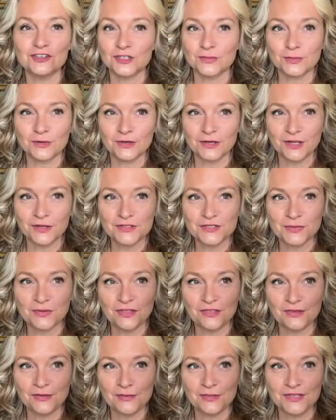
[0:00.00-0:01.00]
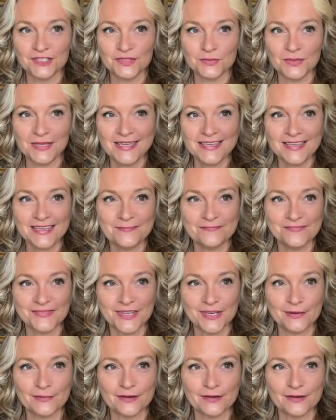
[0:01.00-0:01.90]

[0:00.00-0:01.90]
Country Birdhouse with you this week.